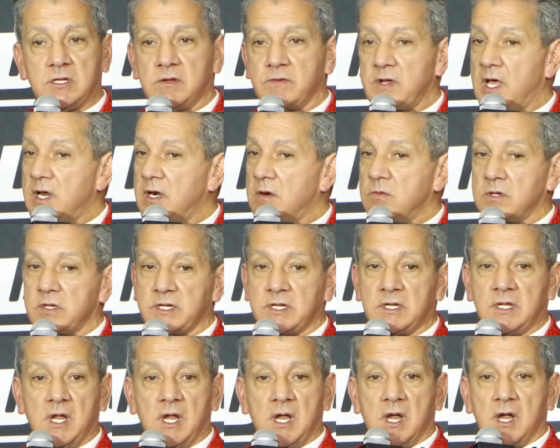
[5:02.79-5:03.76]
You've got to
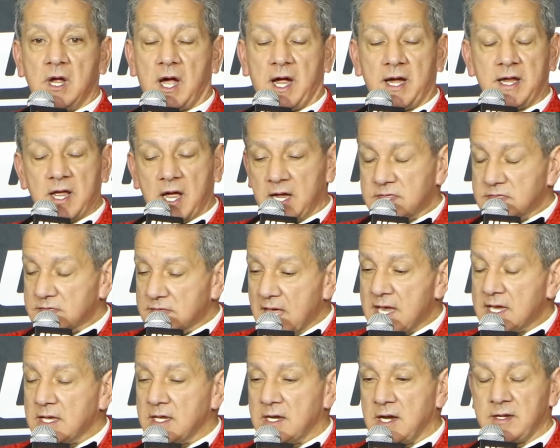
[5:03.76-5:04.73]
really, I
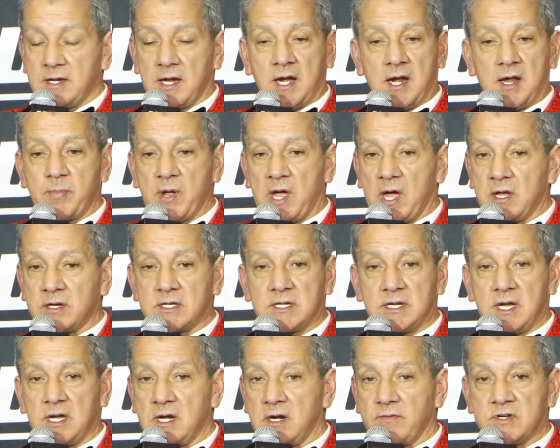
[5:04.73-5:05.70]
thank and I bow to
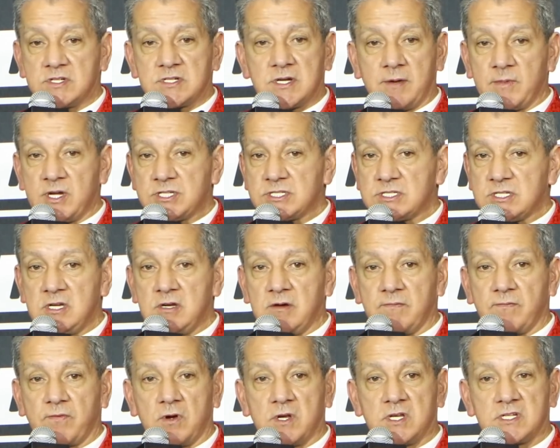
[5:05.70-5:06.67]
Nate every time I see
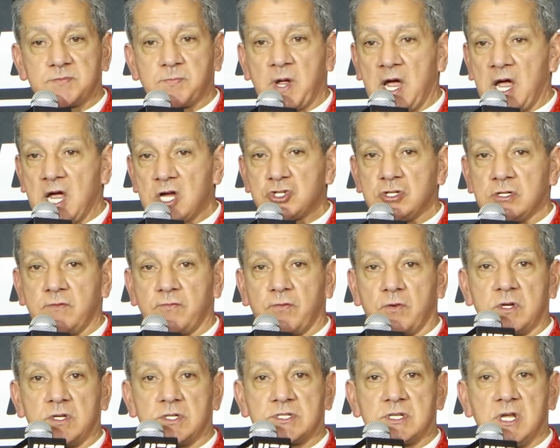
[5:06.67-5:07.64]
him for his passion,
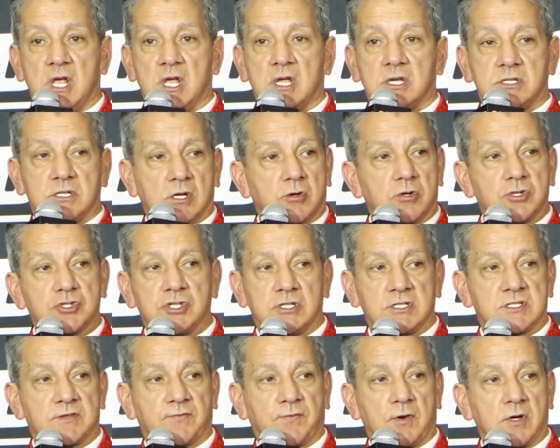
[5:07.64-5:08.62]
for his
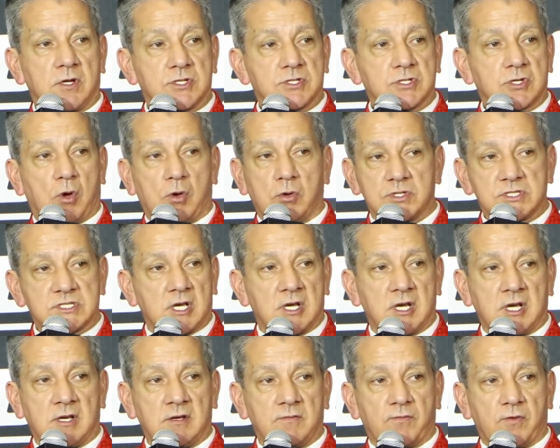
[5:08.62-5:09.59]
diligence, for his goal
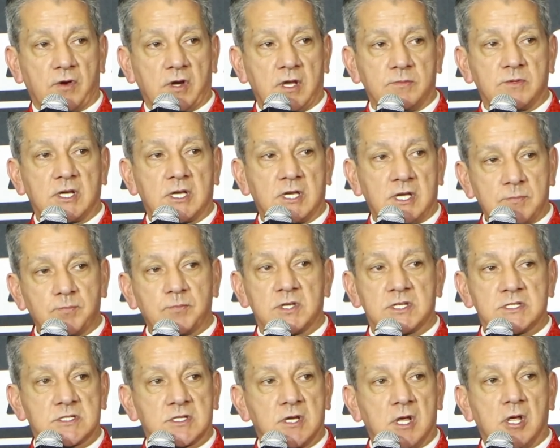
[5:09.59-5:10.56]
setting, for him to keep
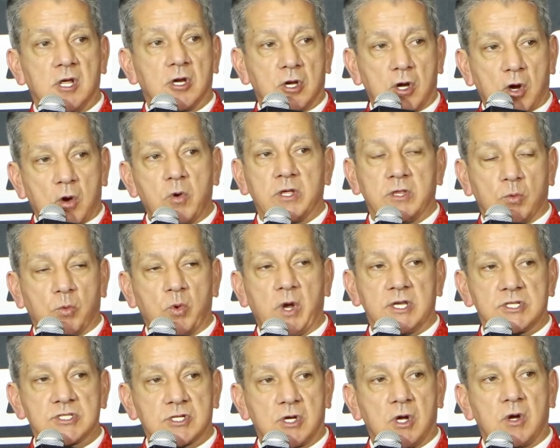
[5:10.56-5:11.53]
this going the
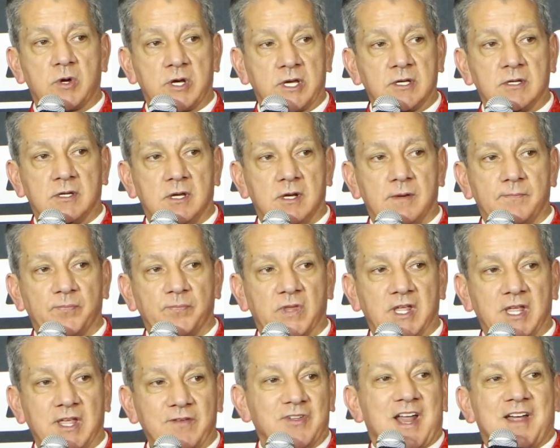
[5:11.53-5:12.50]
way it's going.
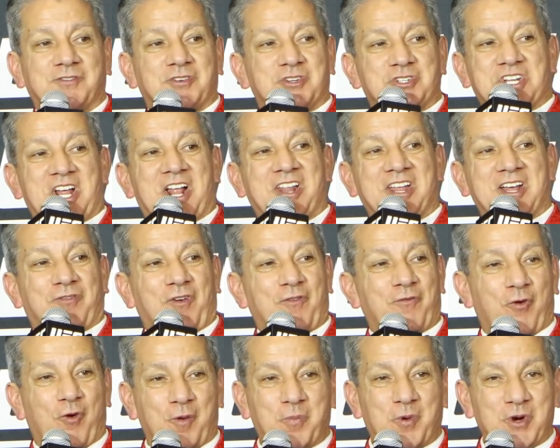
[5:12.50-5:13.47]
Even after selling it
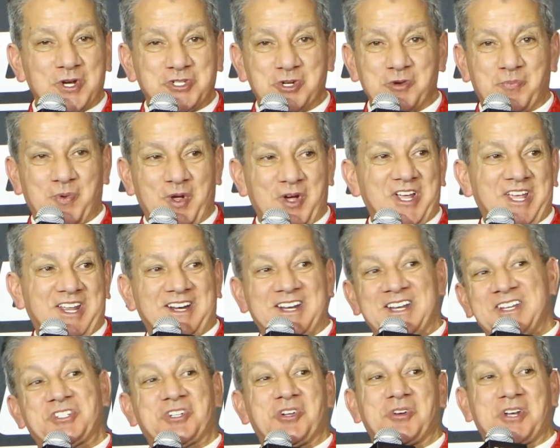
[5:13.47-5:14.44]
for $4.2 billion,
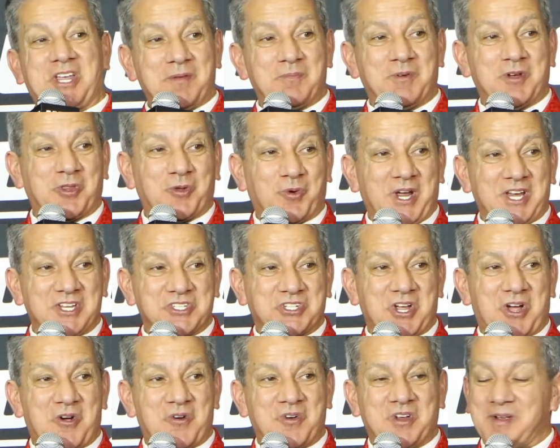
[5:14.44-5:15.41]
and he's still keeping it the way it's
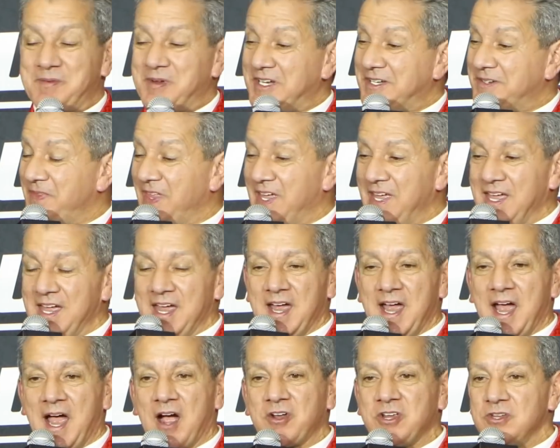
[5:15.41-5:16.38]
going. I mean,
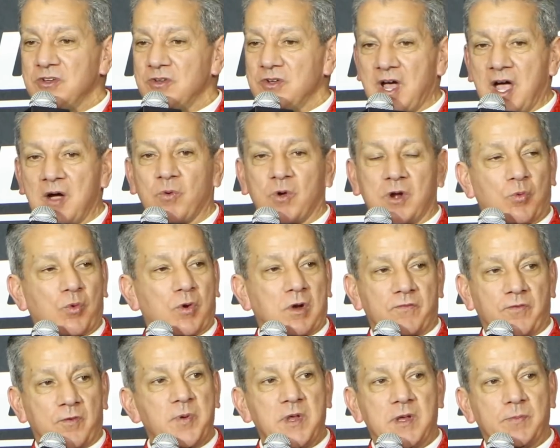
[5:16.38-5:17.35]
how can you not want to
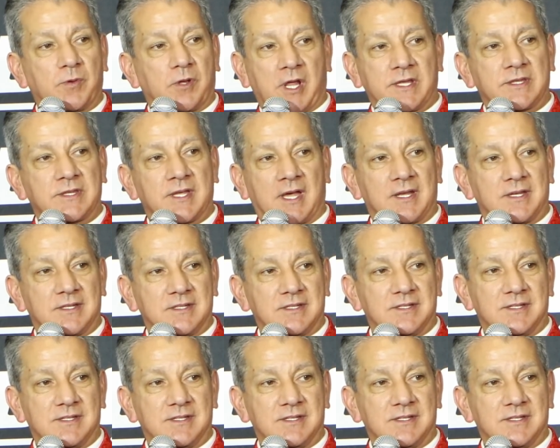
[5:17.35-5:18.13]
work for people like that?